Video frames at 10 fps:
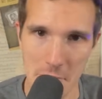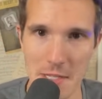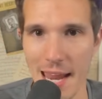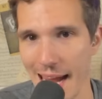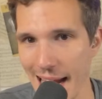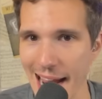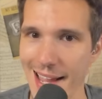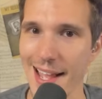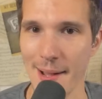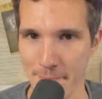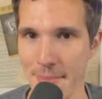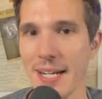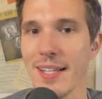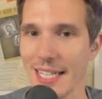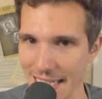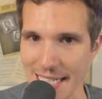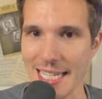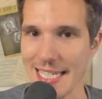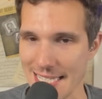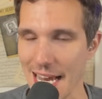a middling
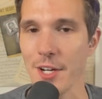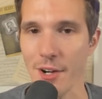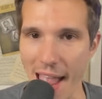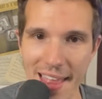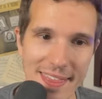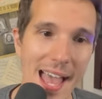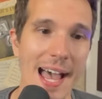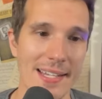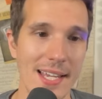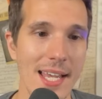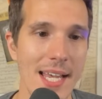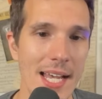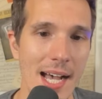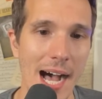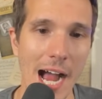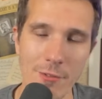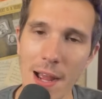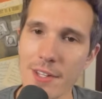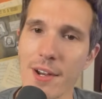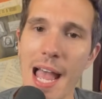center at that. I'd
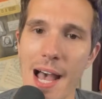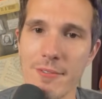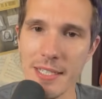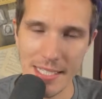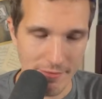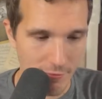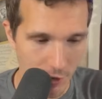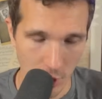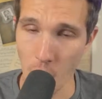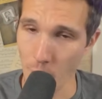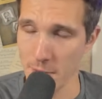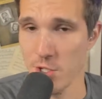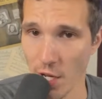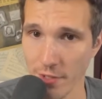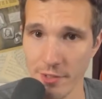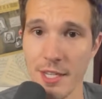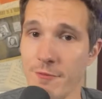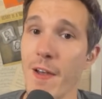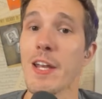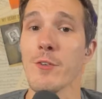rather have the Coleman Shelton, the
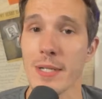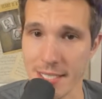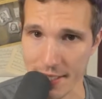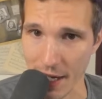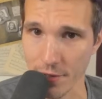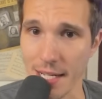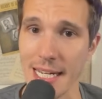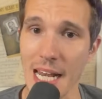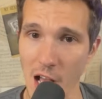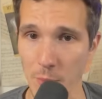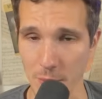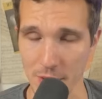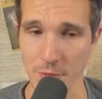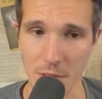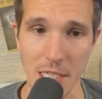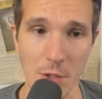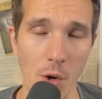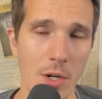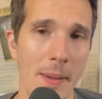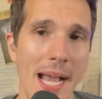veteran center that can help with the rookie
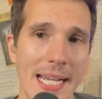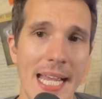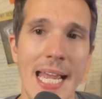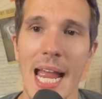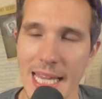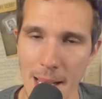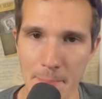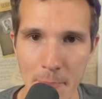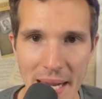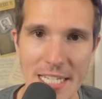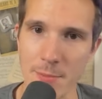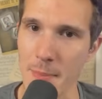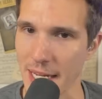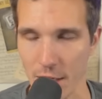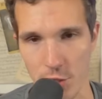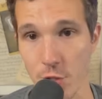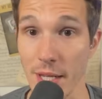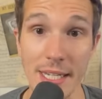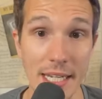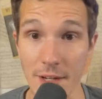quarterback, and then Bates making sure that
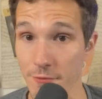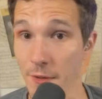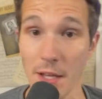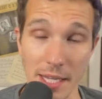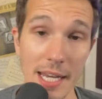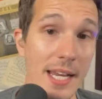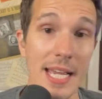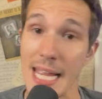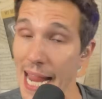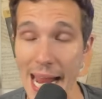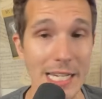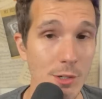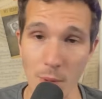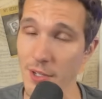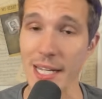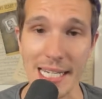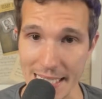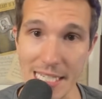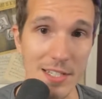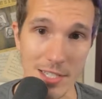he can fill in anywhere that he
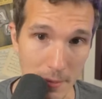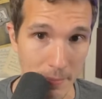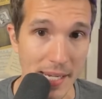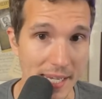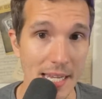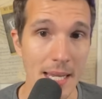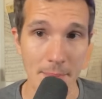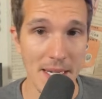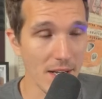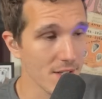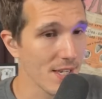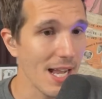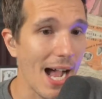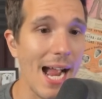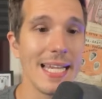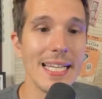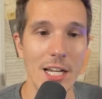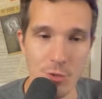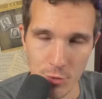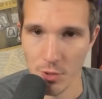needs to be, because I think that
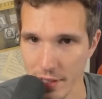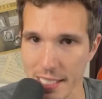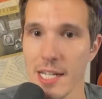truly